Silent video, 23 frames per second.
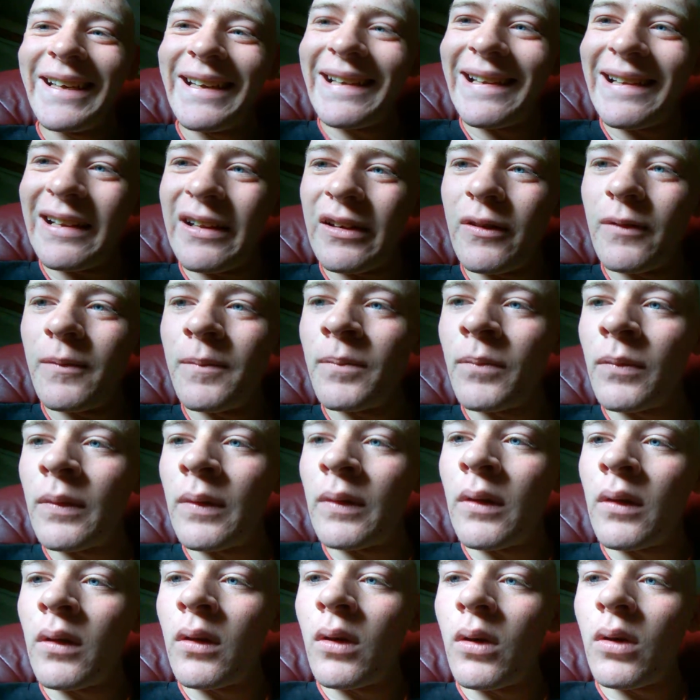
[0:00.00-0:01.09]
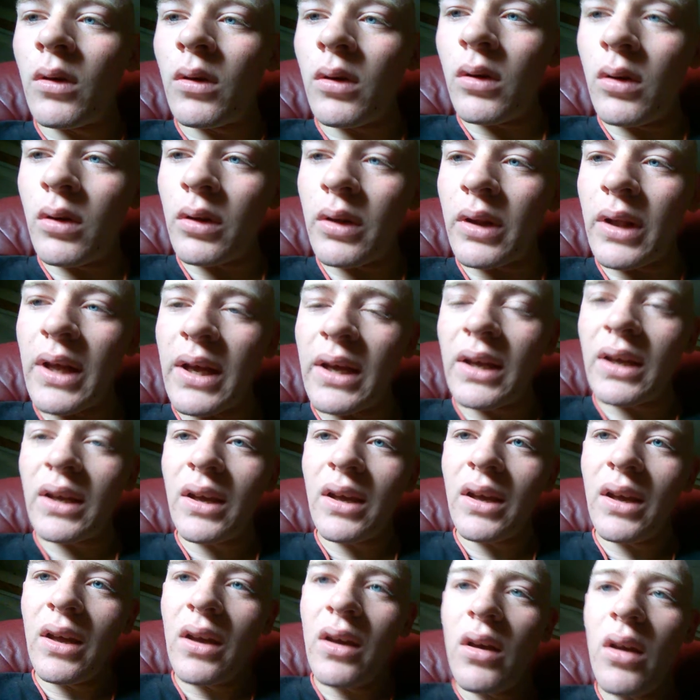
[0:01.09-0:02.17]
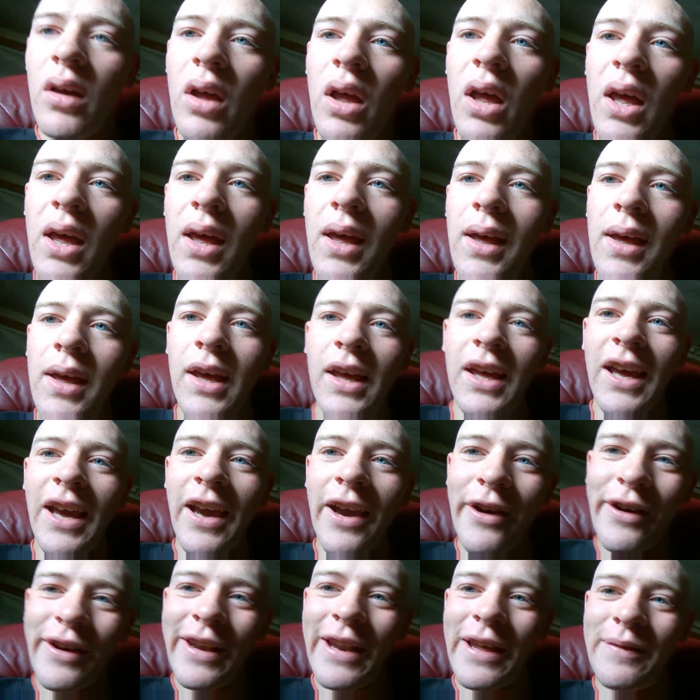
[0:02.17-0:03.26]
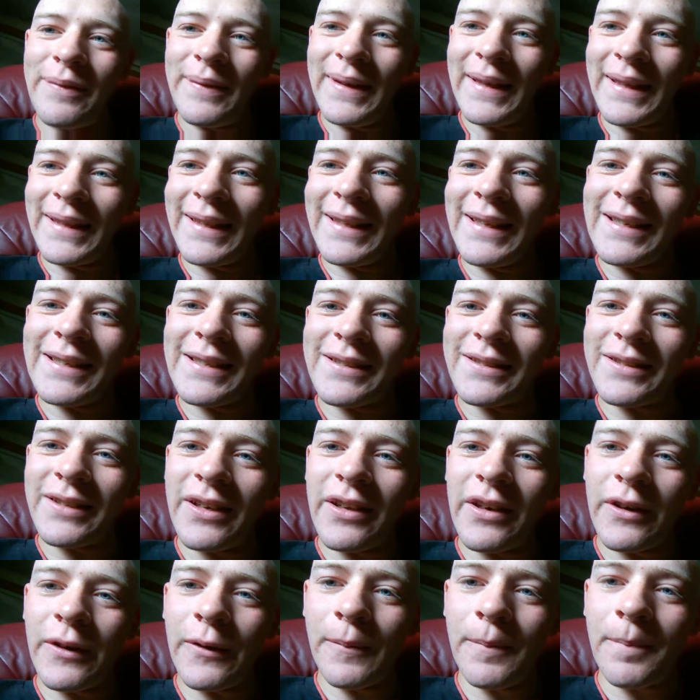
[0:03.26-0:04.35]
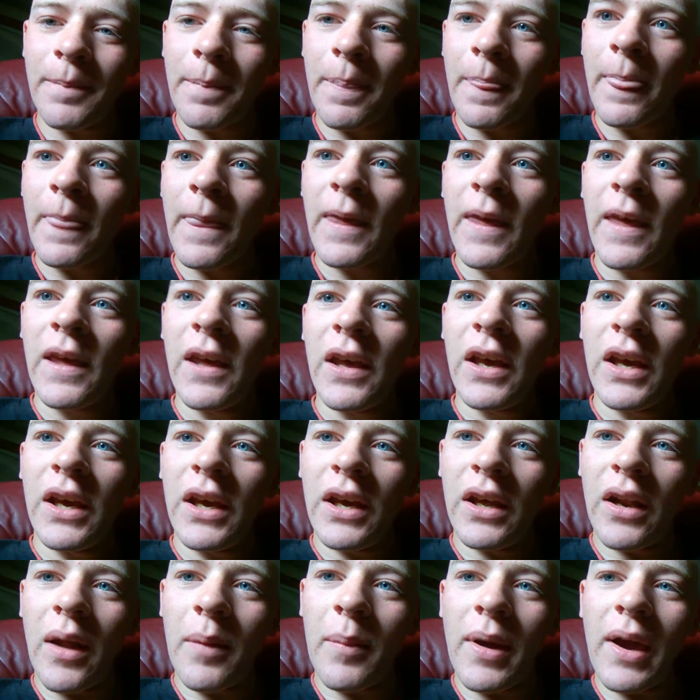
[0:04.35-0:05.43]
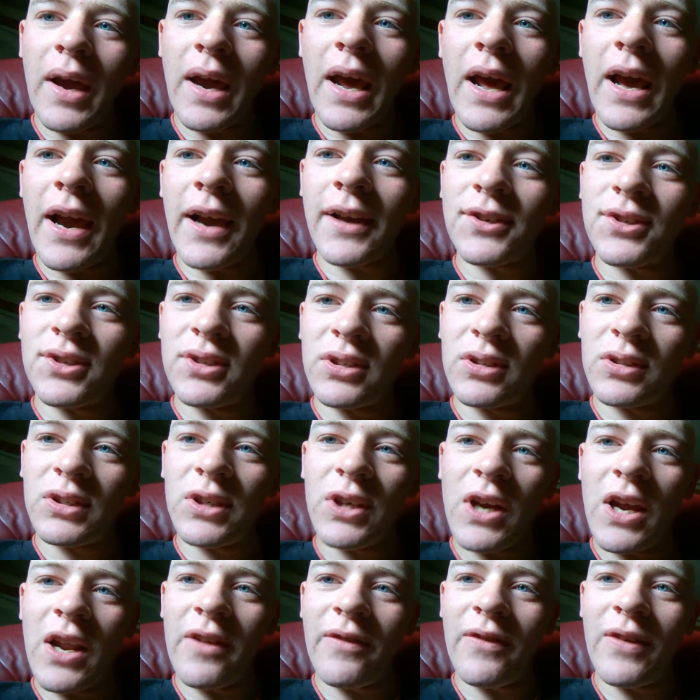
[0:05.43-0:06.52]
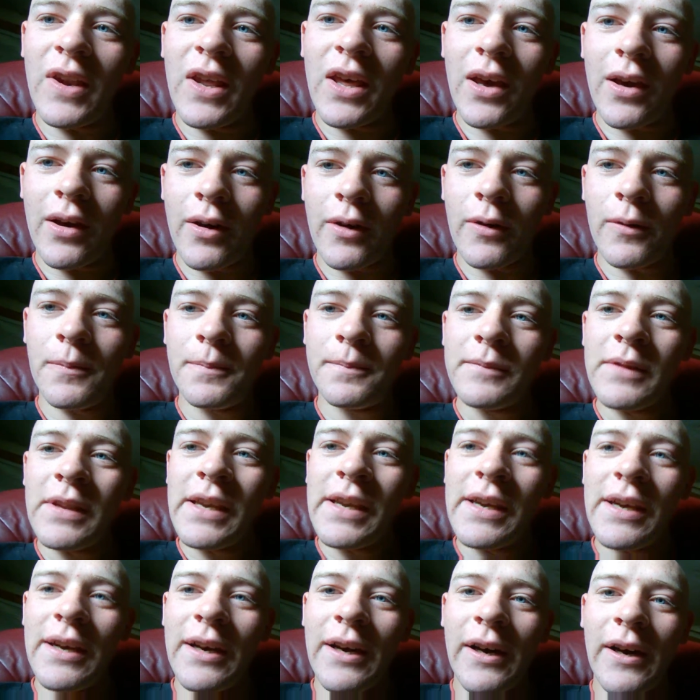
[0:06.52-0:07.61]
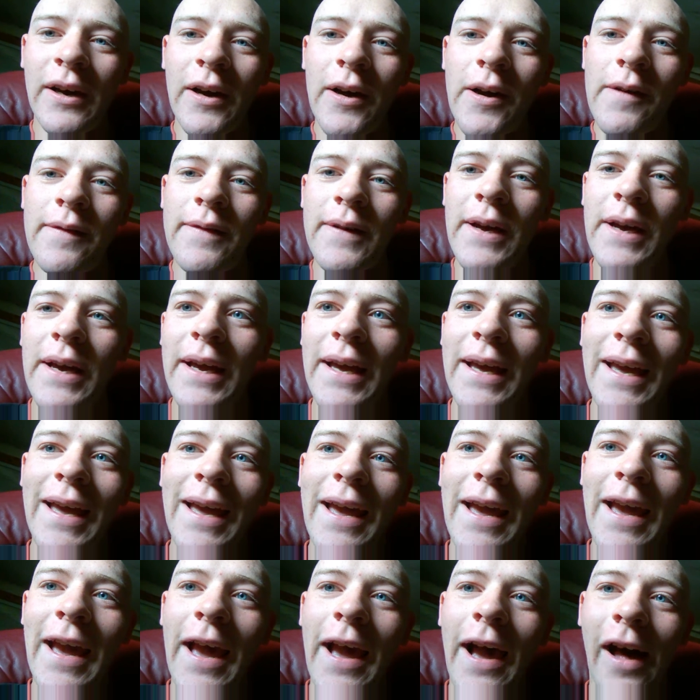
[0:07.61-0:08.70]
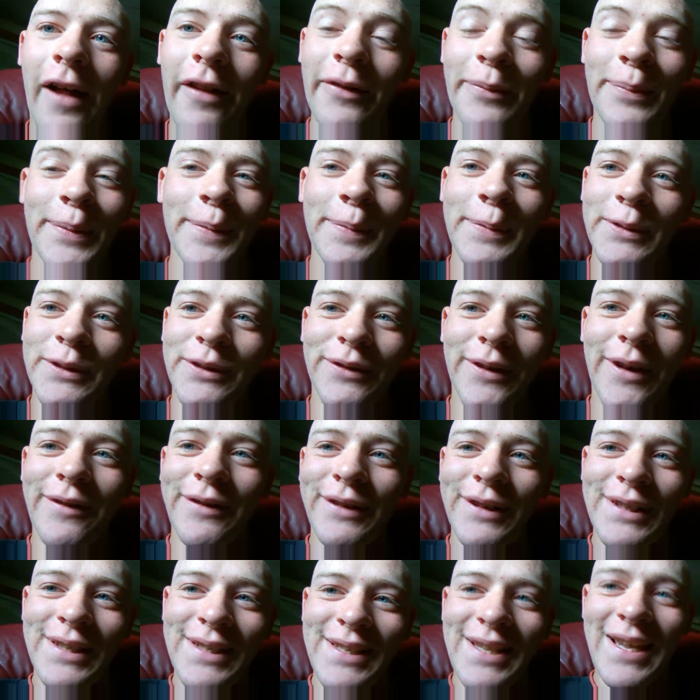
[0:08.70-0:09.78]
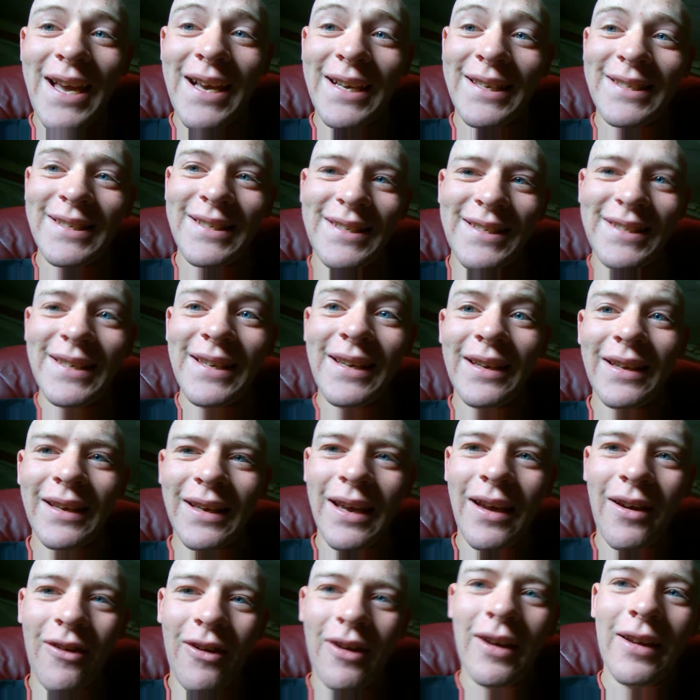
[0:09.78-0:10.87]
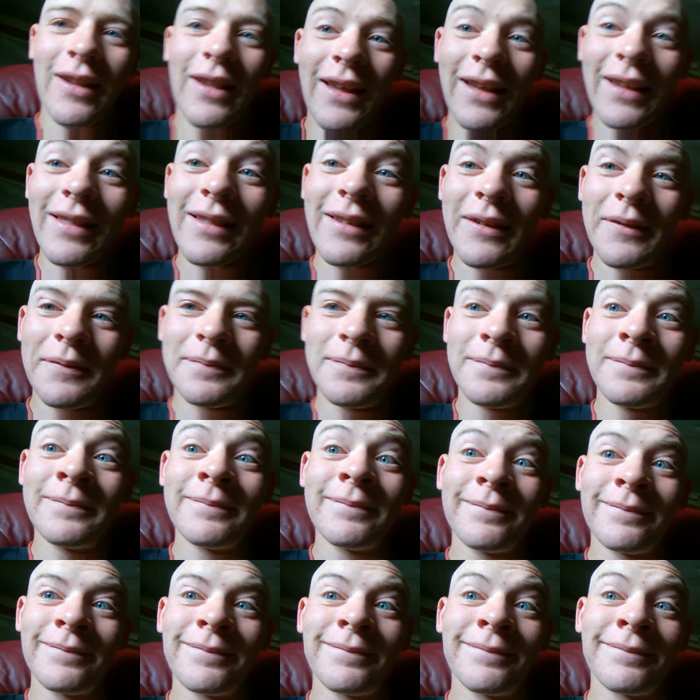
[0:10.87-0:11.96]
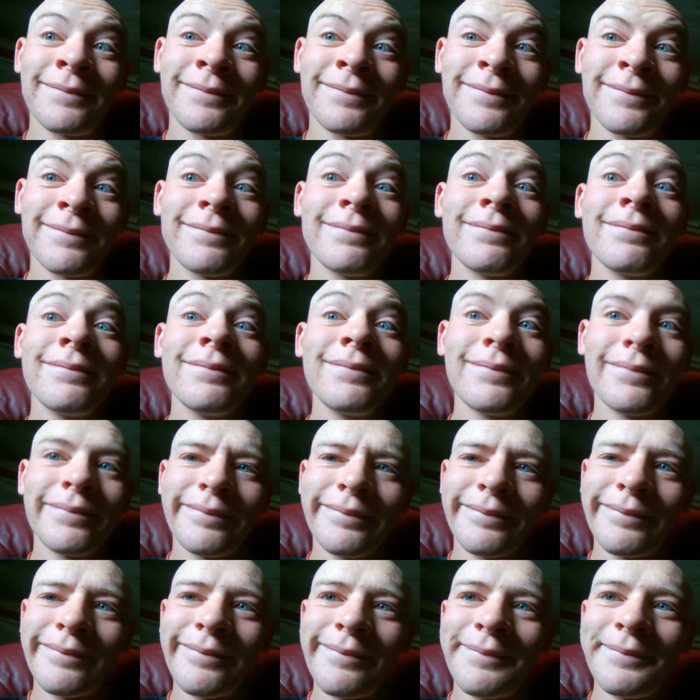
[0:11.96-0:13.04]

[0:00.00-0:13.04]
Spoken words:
You know? Or like, hey, how can I make this, you know? And I might actually create a video of other people's favorite snacks and seeing how I like them.